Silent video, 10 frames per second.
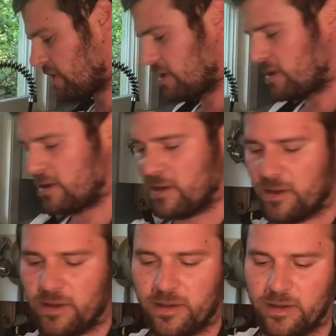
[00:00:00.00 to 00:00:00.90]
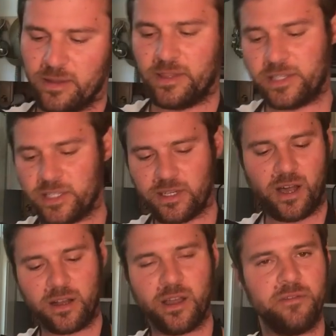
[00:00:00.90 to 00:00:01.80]
the
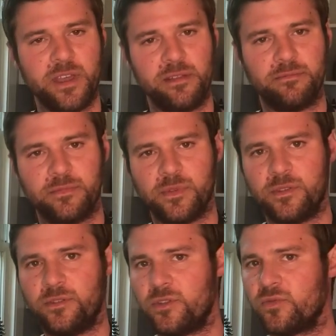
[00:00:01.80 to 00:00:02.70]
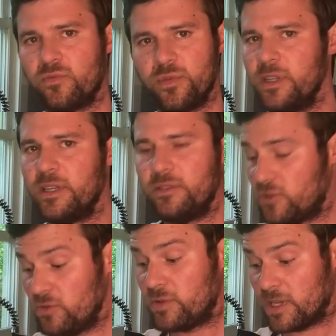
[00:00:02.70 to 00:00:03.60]
stock of it, just really
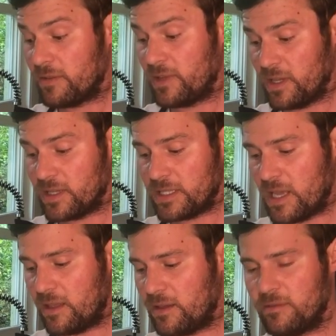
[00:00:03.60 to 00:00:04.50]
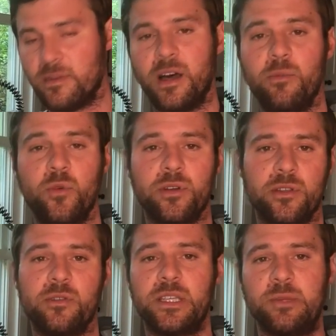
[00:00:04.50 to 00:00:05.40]
do think of it like a scallion. One of
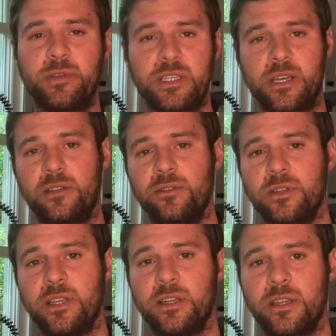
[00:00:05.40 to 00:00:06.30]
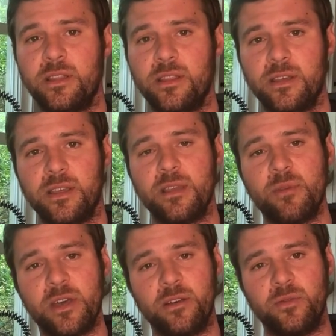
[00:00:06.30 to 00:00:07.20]
the recipes I included in the
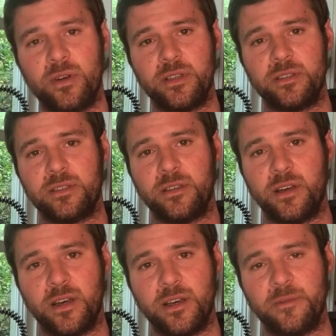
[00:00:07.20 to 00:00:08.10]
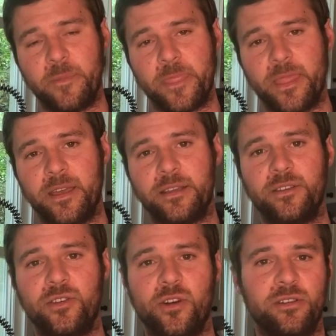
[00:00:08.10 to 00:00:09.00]
email was
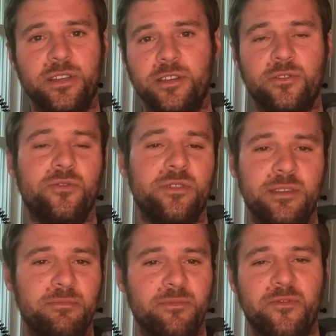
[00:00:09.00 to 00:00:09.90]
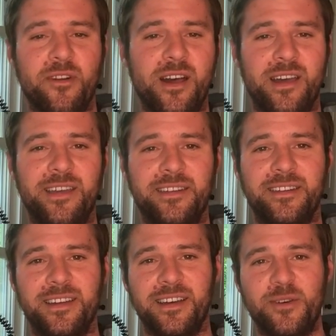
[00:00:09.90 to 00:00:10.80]
like garlic cream
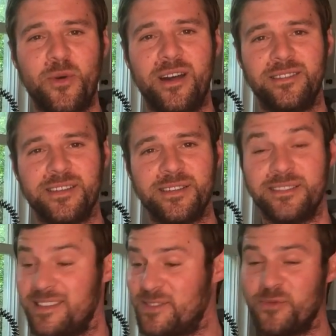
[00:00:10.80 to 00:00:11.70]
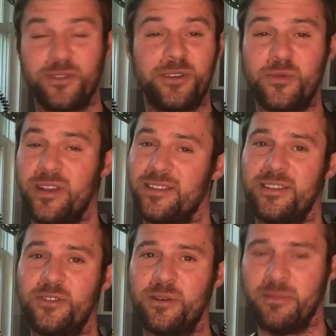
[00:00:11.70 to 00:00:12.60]
fried wild onions. That's a really good way to
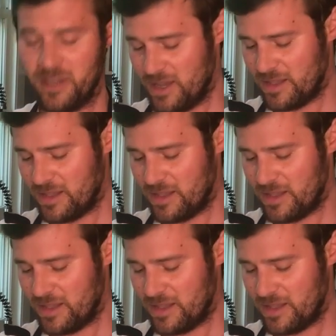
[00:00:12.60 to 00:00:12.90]
do them.